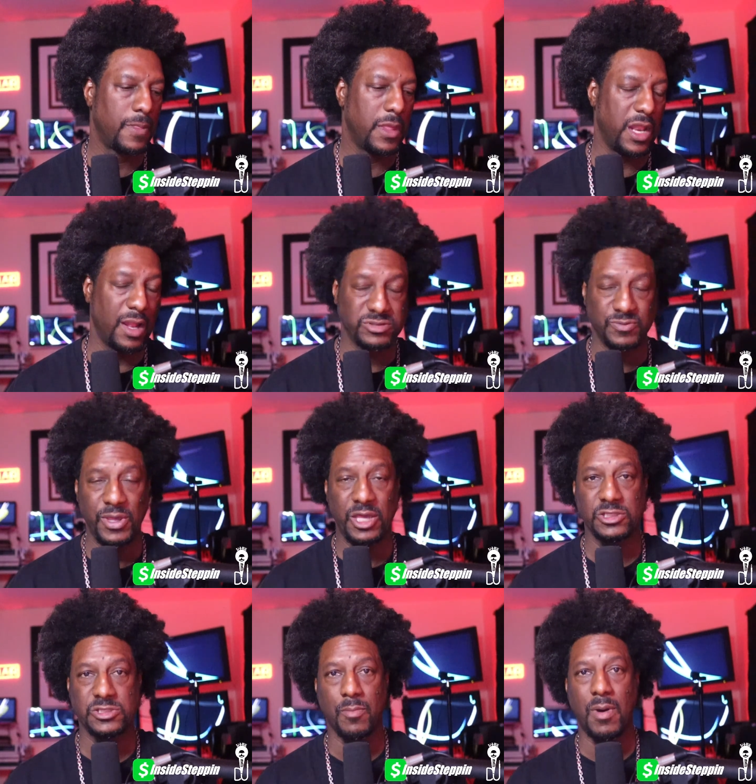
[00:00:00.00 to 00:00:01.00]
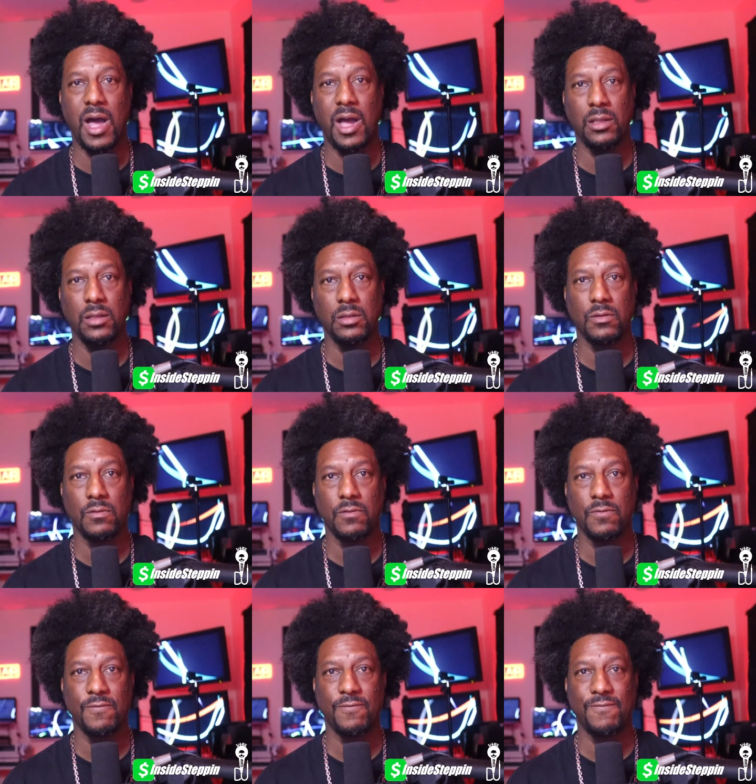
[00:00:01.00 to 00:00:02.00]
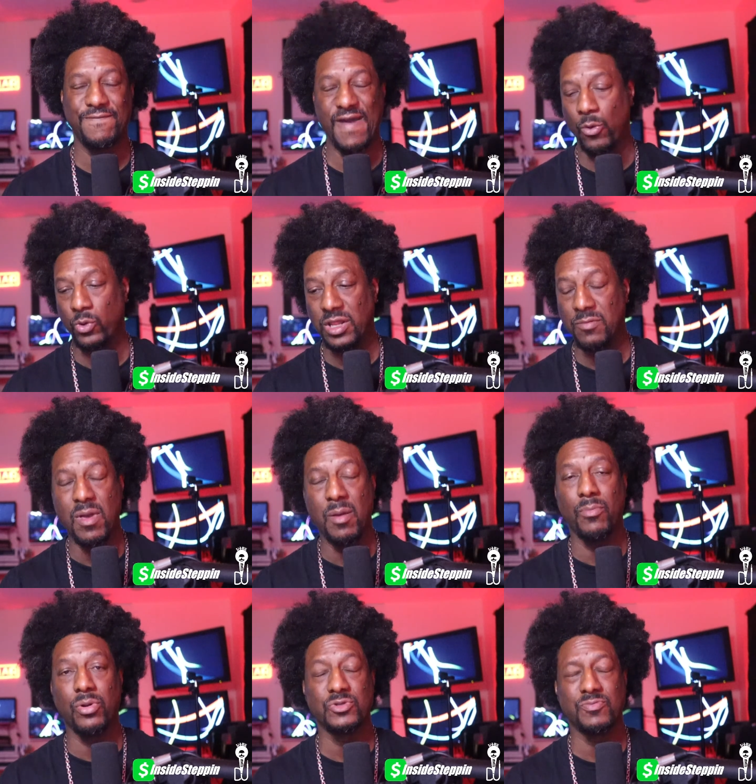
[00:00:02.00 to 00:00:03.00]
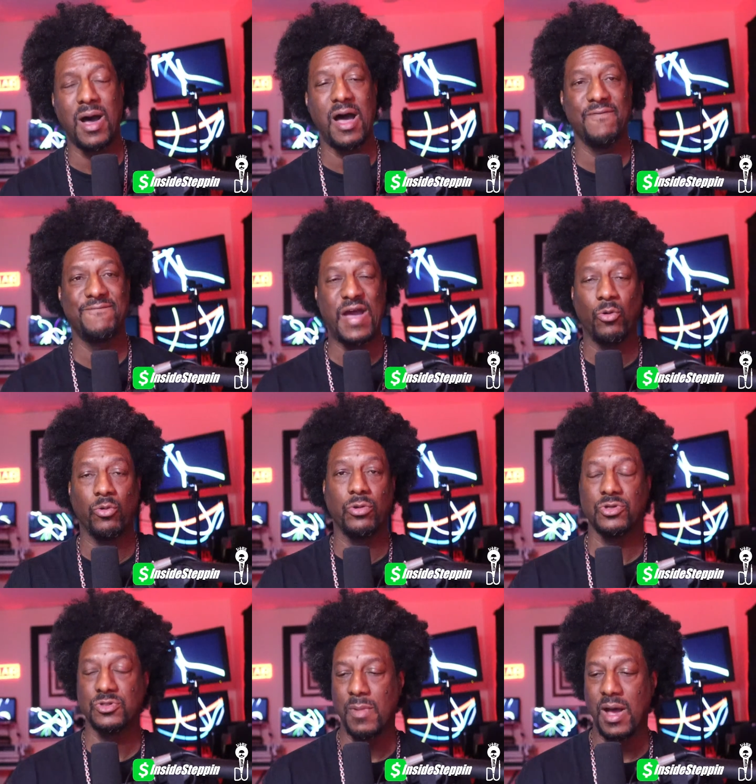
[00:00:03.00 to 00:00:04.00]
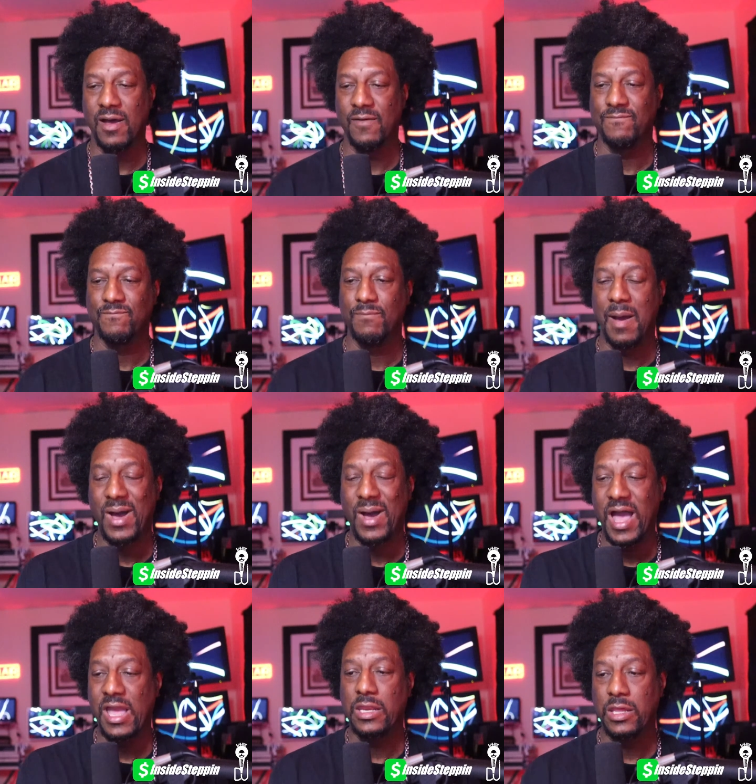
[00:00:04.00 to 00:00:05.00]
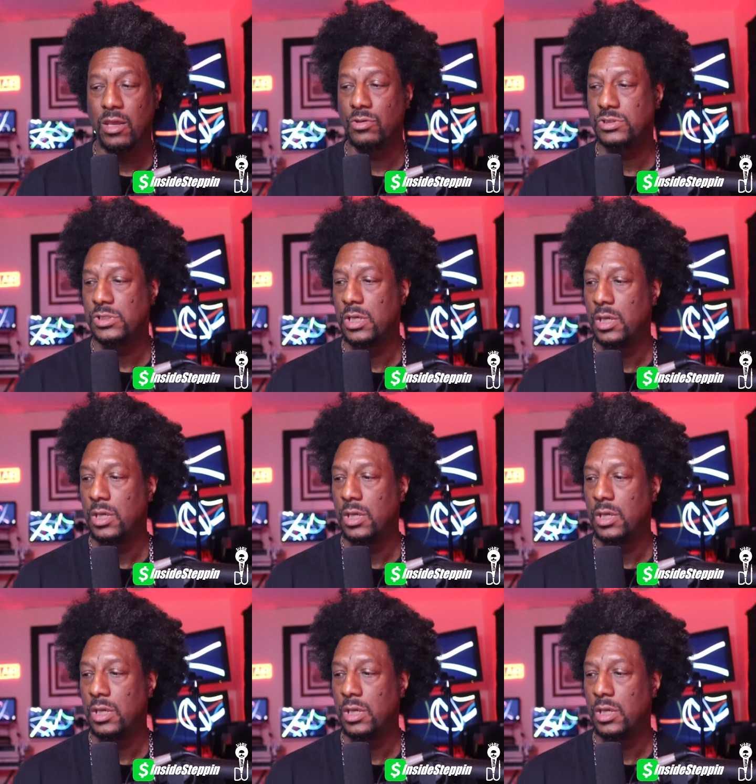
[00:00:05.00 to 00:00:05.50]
and I'm speaking to my founding members, my founders, my pioneers,